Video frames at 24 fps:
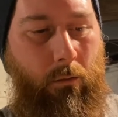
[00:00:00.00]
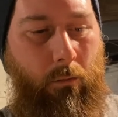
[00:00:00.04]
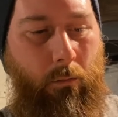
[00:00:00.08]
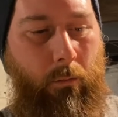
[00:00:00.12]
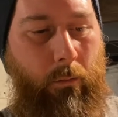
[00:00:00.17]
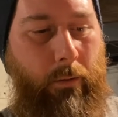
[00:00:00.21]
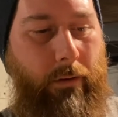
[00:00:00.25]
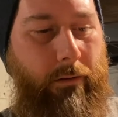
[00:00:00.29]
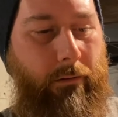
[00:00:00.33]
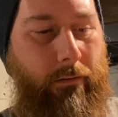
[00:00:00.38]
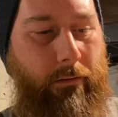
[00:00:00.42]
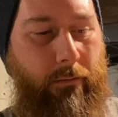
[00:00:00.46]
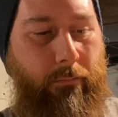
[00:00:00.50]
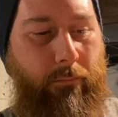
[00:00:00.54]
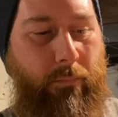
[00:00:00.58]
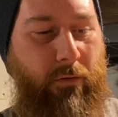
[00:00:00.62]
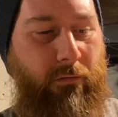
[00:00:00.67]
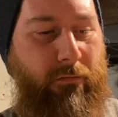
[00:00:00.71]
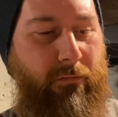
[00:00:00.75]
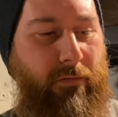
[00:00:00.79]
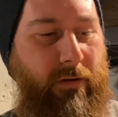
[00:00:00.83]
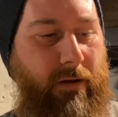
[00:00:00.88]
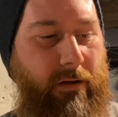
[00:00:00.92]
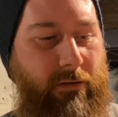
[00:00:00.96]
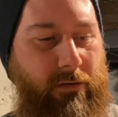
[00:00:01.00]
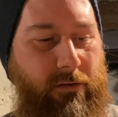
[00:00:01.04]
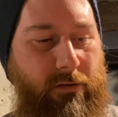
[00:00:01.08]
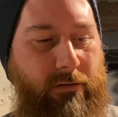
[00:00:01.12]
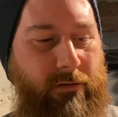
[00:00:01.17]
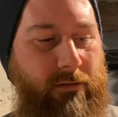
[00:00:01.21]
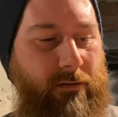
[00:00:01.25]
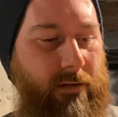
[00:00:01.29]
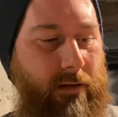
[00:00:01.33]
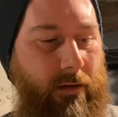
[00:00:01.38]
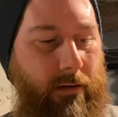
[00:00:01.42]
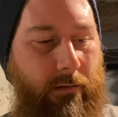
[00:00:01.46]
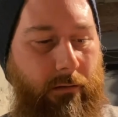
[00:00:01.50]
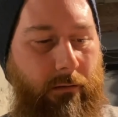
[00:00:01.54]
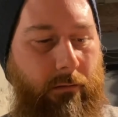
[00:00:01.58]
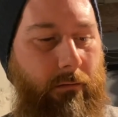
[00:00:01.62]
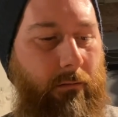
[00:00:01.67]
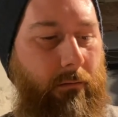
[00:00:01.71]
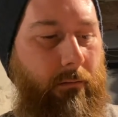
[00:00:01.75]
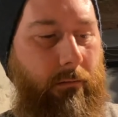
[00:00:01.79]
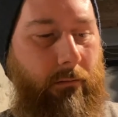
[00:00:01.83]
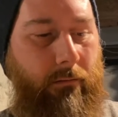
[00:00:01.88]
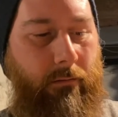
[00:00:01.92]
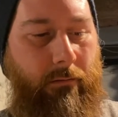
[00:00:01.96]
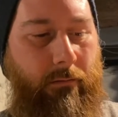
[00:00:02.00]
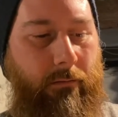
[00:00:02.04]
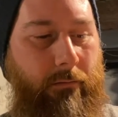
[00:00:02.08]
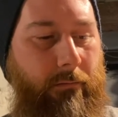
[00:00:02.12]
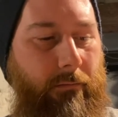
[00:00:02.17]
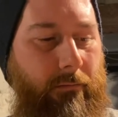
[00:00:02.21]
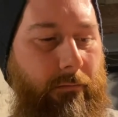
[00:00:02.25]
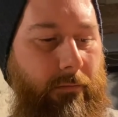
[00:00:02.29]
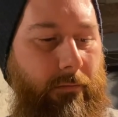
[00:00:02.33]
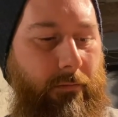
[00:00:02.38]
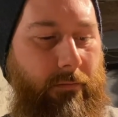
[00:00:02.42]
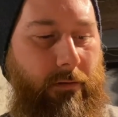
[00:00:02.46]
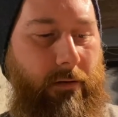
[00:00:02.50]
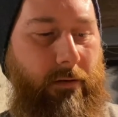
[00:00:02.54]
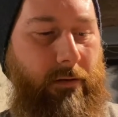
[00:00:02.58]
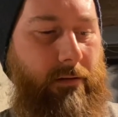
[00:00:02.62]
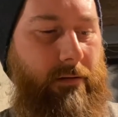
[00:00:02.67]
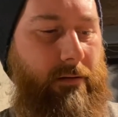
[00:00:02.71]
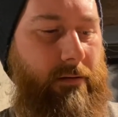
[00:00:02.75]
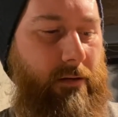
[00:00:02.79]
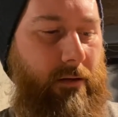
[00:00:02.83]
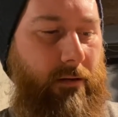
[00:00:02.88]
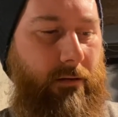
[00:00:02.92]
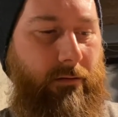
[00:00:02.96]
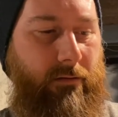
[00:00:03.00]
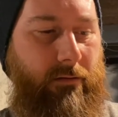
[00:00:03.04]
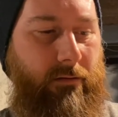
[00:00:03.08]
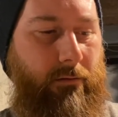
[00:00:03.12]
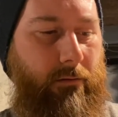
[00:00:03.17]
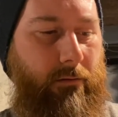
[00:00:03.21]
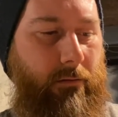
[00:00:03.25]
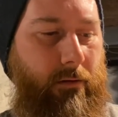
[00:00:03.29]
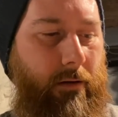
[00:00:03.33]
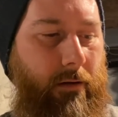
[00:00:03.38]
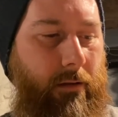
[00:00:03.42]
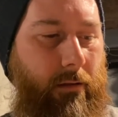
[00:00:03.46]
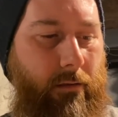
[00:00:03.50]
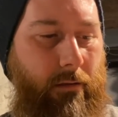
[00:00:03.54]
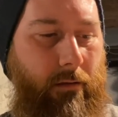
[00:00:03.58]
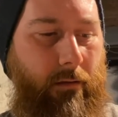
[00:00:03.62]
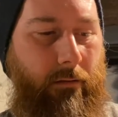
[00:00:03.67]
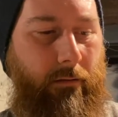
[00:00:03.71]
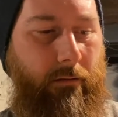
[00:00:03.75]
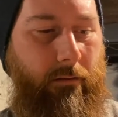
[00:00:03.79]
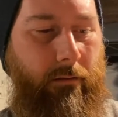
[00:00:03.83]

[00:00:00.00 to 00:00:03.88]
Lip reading: weird imperfections out. If there's any dust or anything that